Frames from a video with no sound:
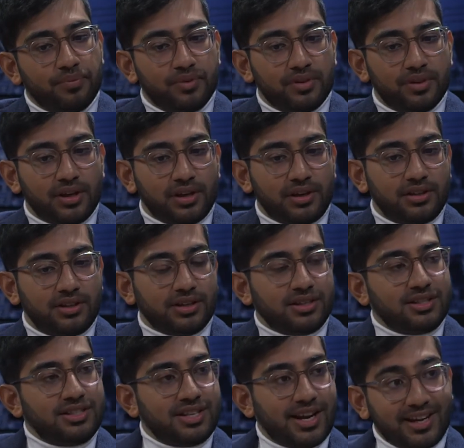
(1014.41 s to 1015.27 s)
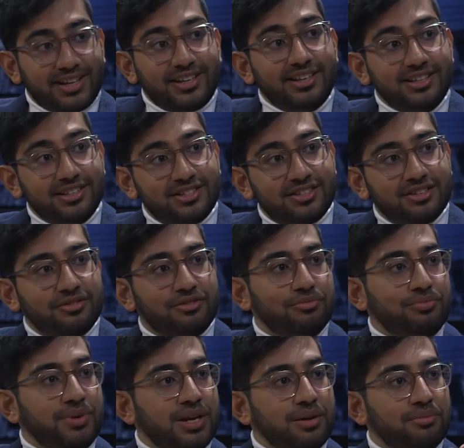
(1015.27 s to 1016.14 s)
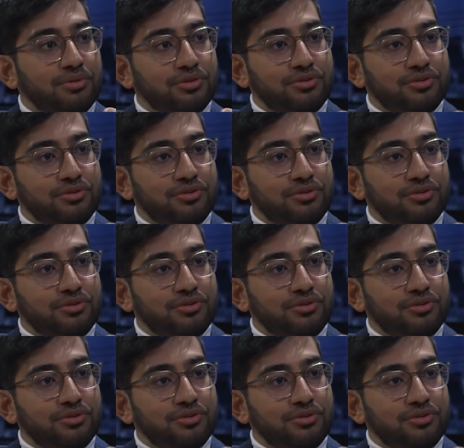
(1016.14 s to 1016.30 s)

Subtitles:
like the techies to be able